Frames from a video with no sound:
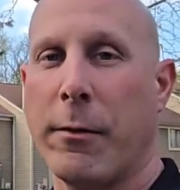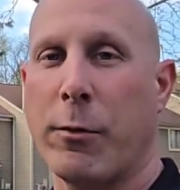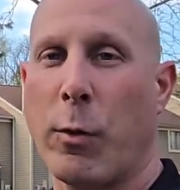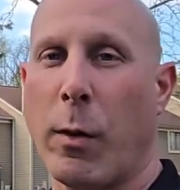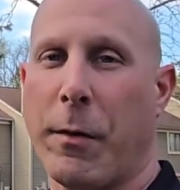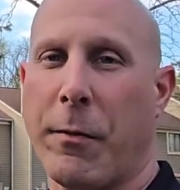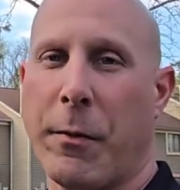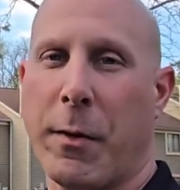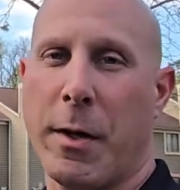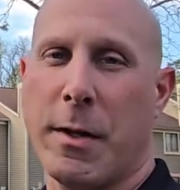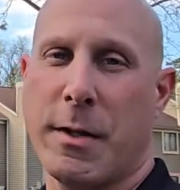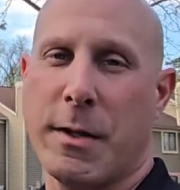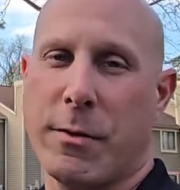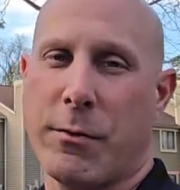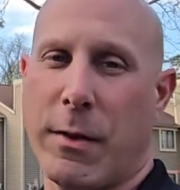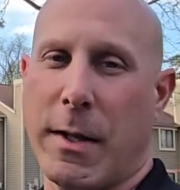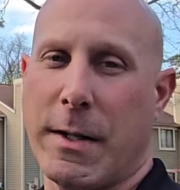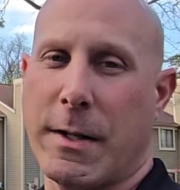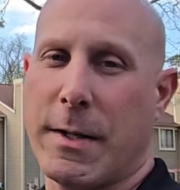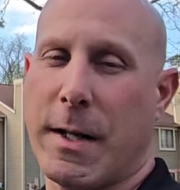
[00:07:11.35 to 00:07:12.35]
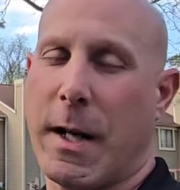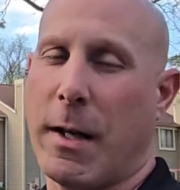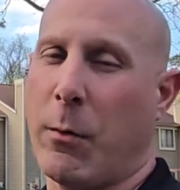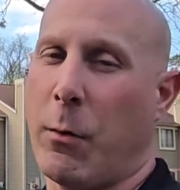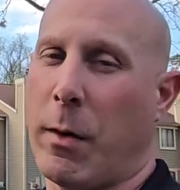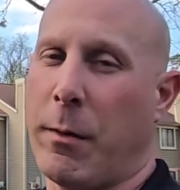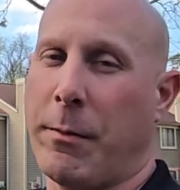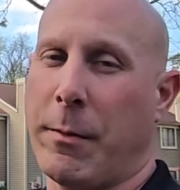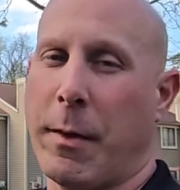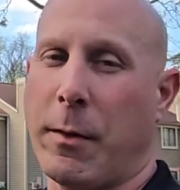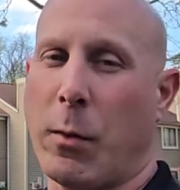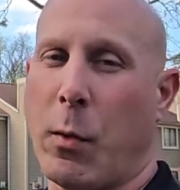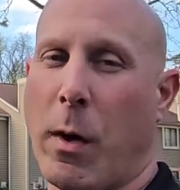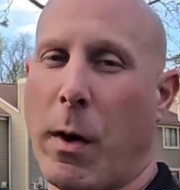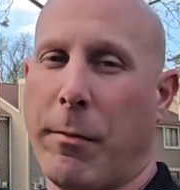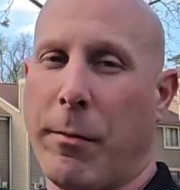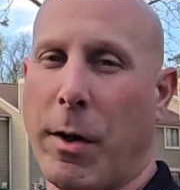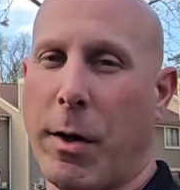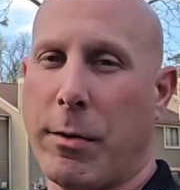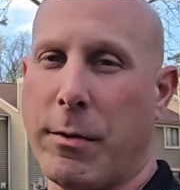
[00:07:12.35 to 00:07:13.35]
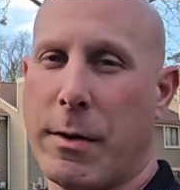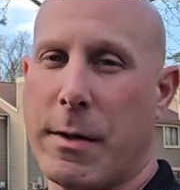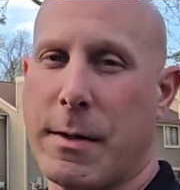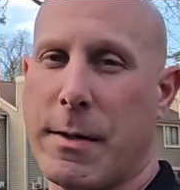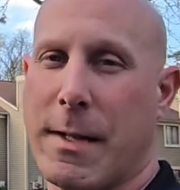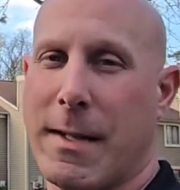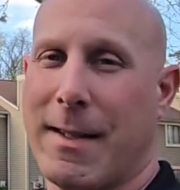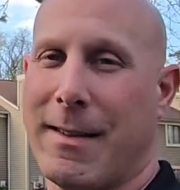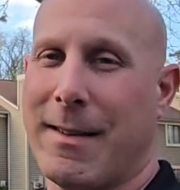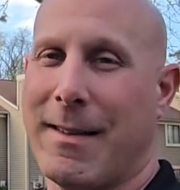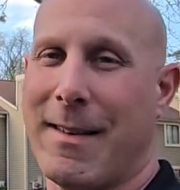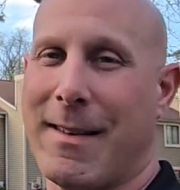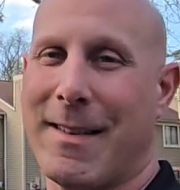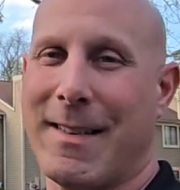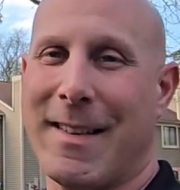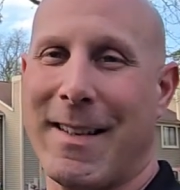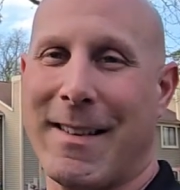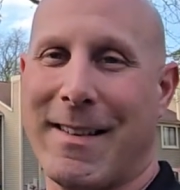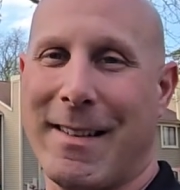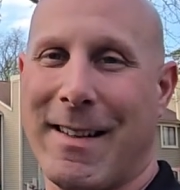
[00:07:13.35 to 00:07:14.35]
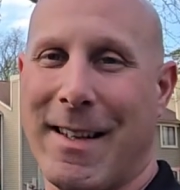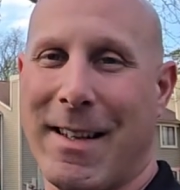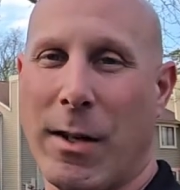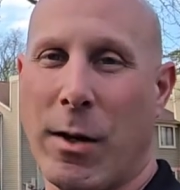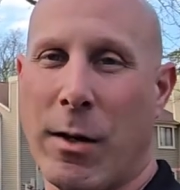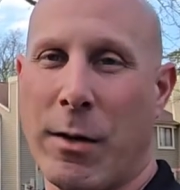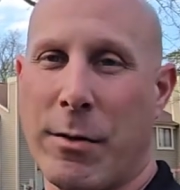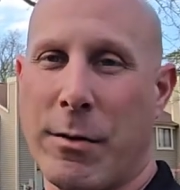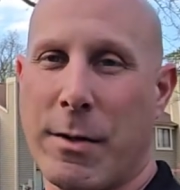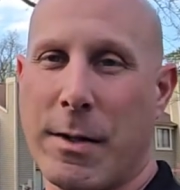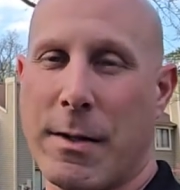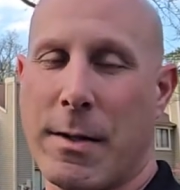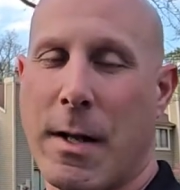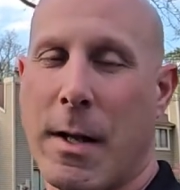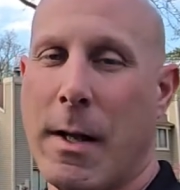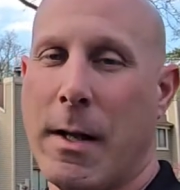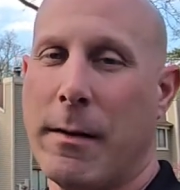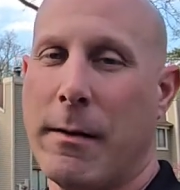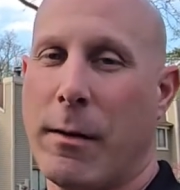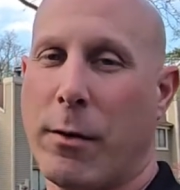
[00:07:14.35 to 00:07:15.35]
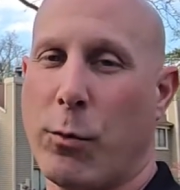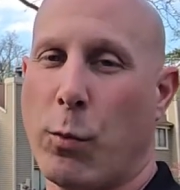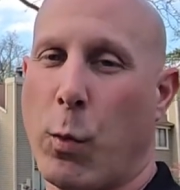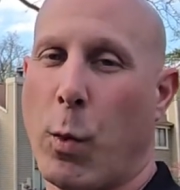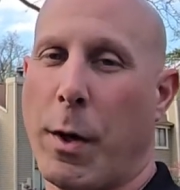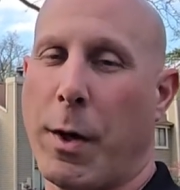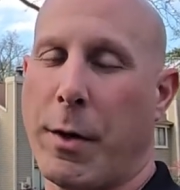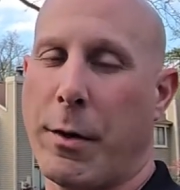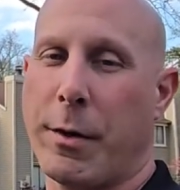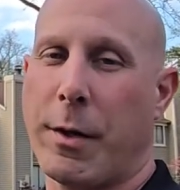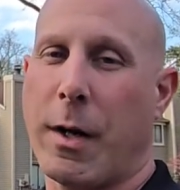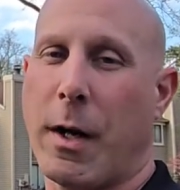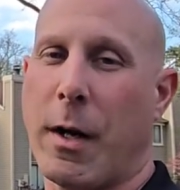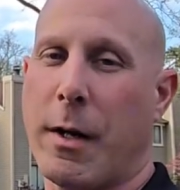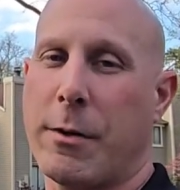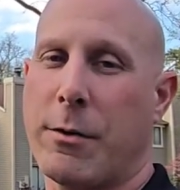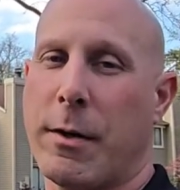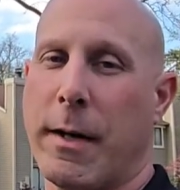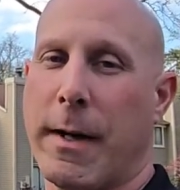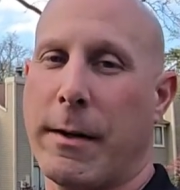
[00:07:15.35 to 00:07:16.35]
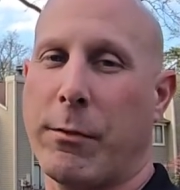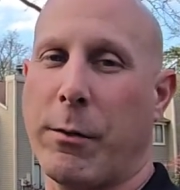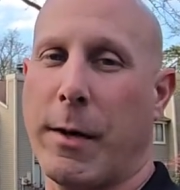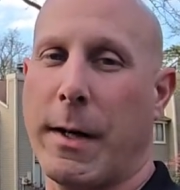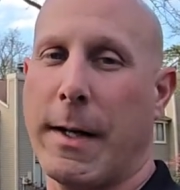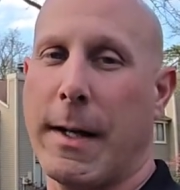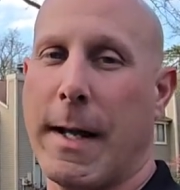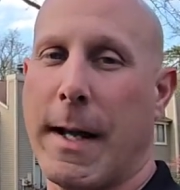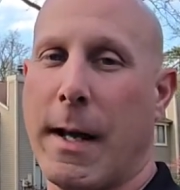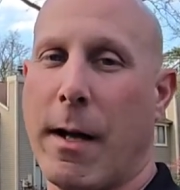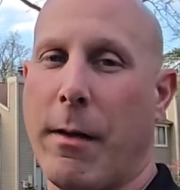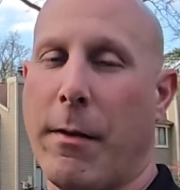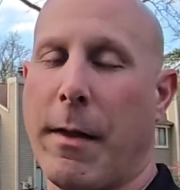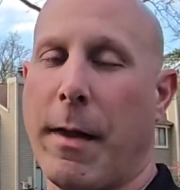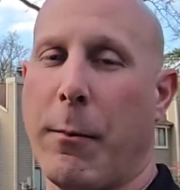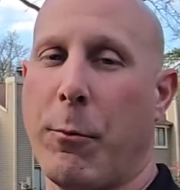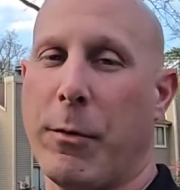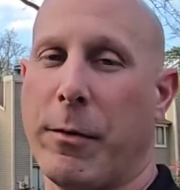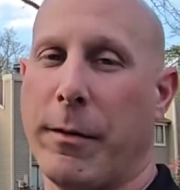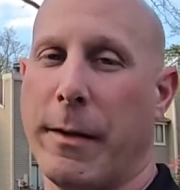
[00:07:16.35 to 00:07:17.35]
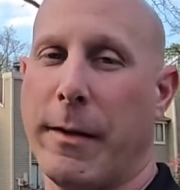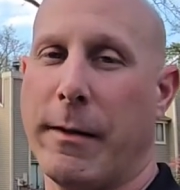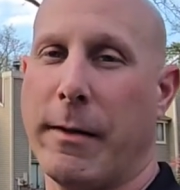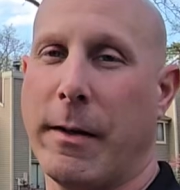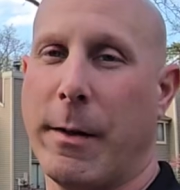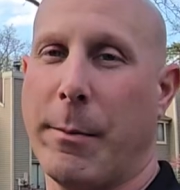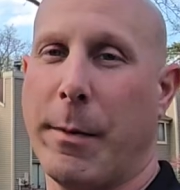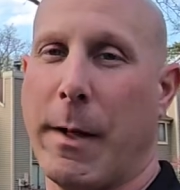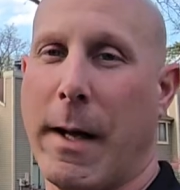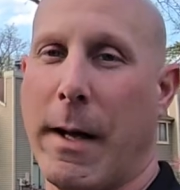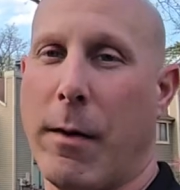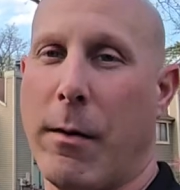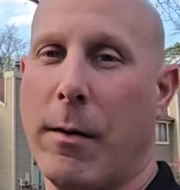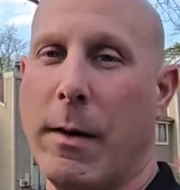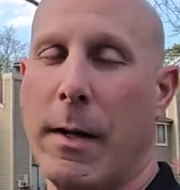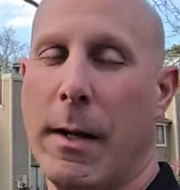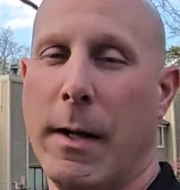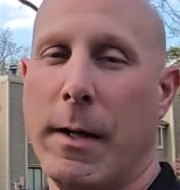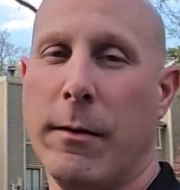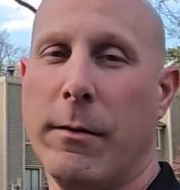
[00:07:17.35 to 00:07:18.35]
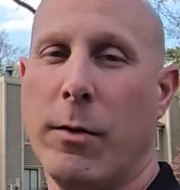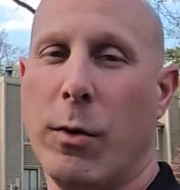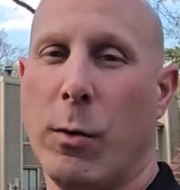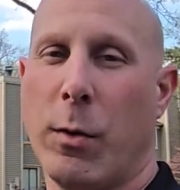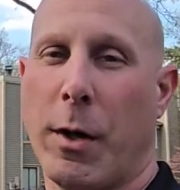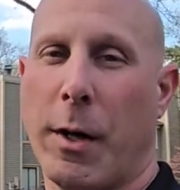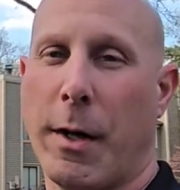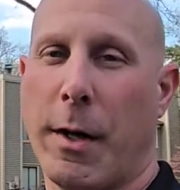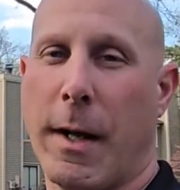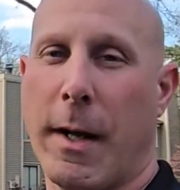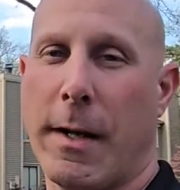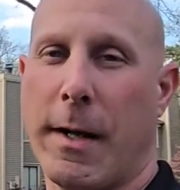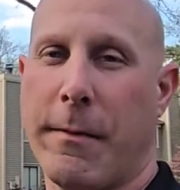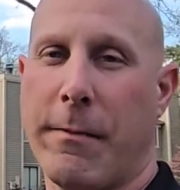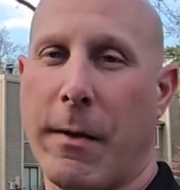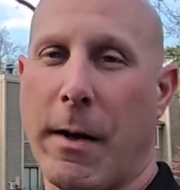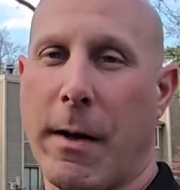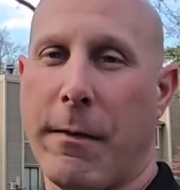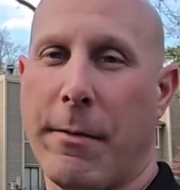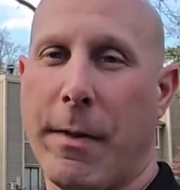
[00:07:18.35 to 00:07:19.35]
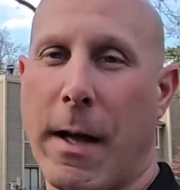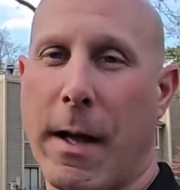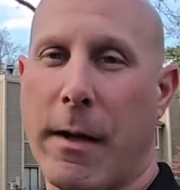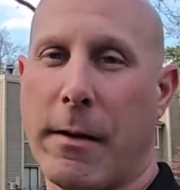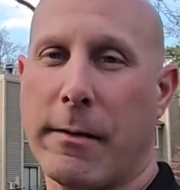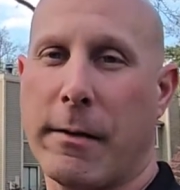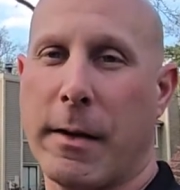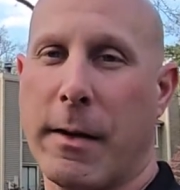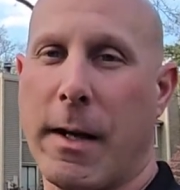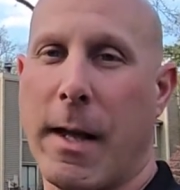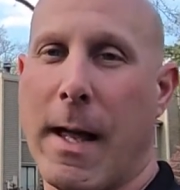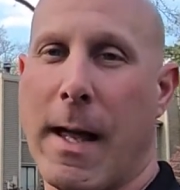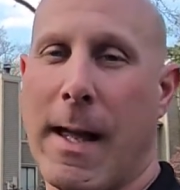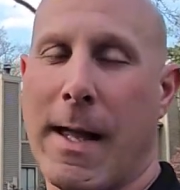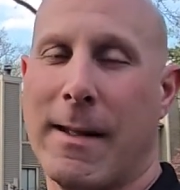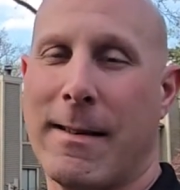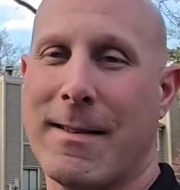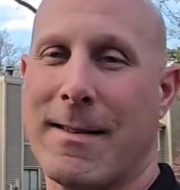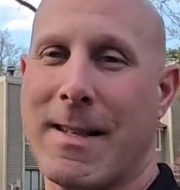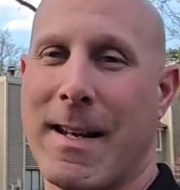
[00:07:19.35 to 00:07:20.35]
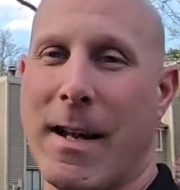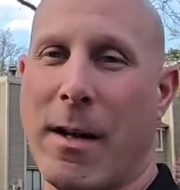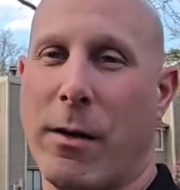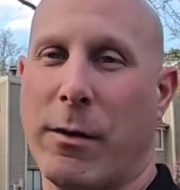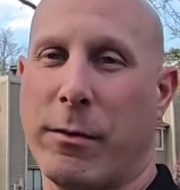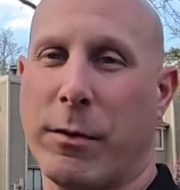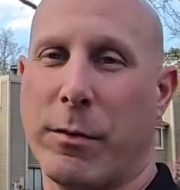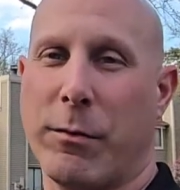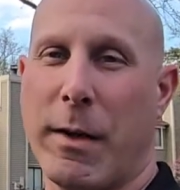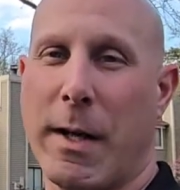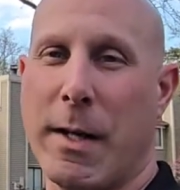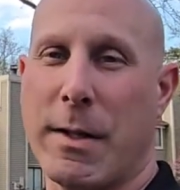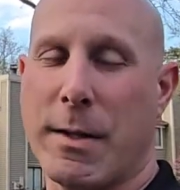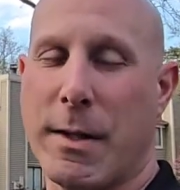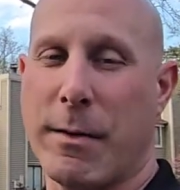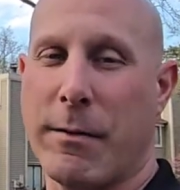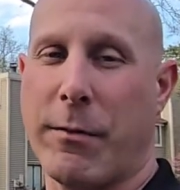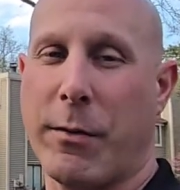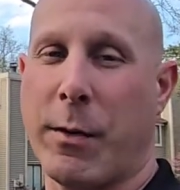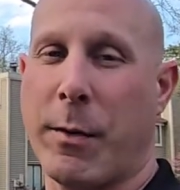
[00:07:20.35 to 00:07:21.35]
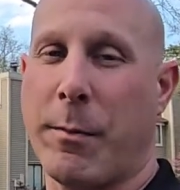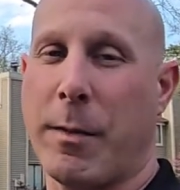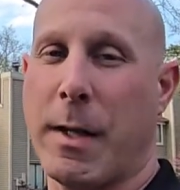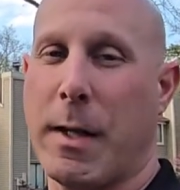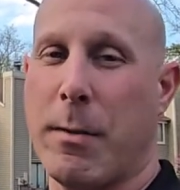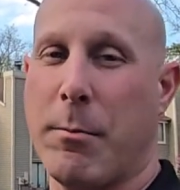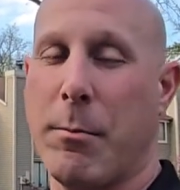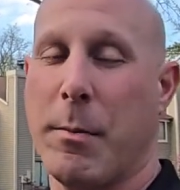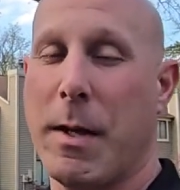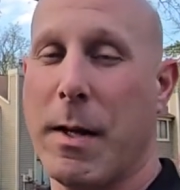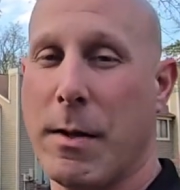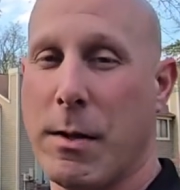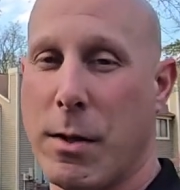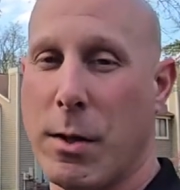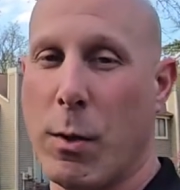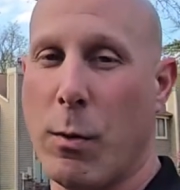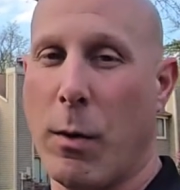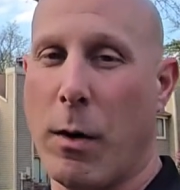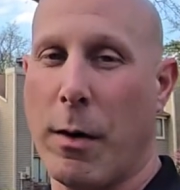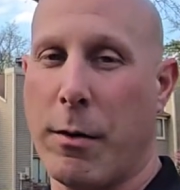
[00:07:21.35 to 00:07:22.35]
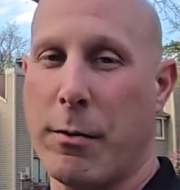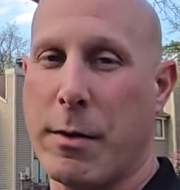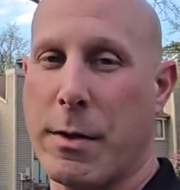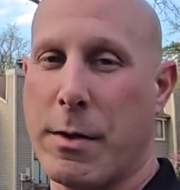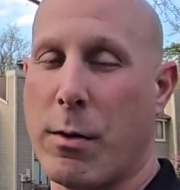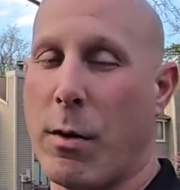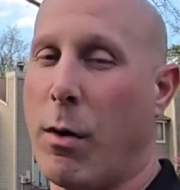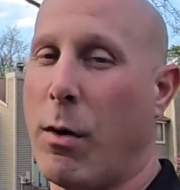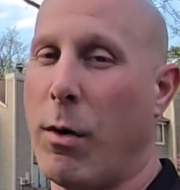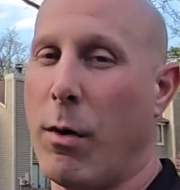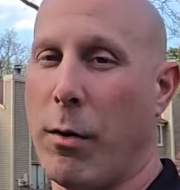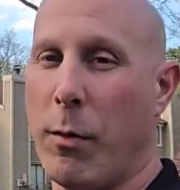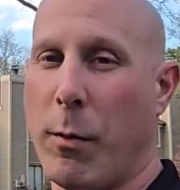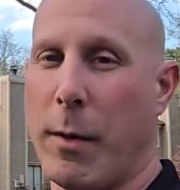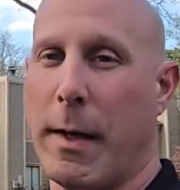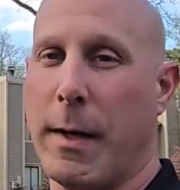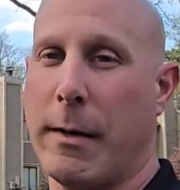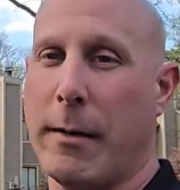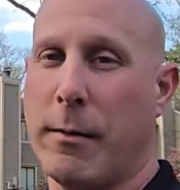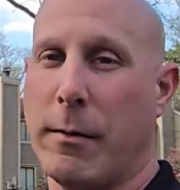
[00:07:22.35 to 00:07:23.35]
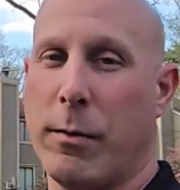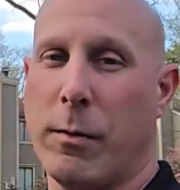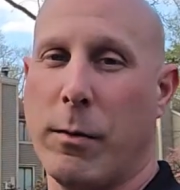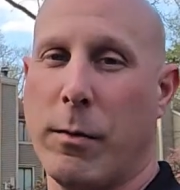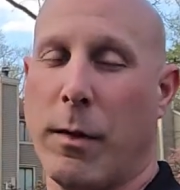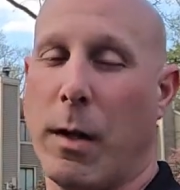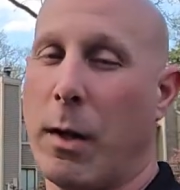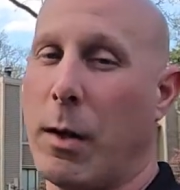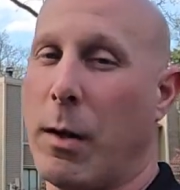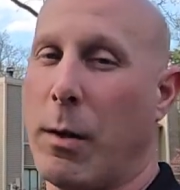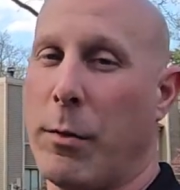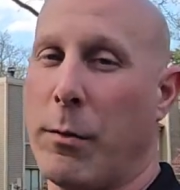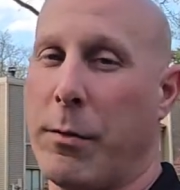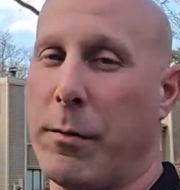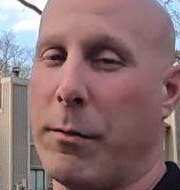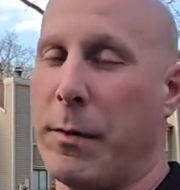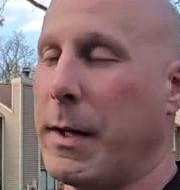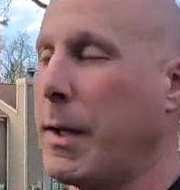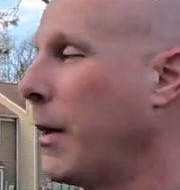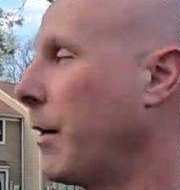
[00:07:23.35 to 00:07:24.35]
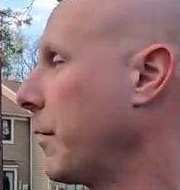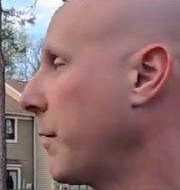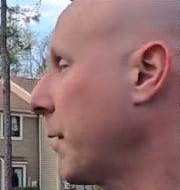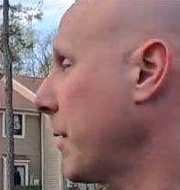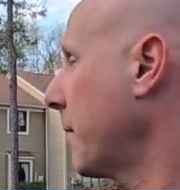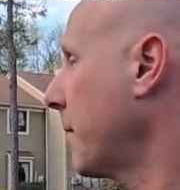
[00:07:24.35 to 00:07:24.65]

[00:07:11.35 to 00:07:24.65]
Square footage is ranging anywhere from the 1200s into the 1600s. There's one under contract right now that was listed about 295,000, and sales are ranging from the mid 200s all the way into the low 300s.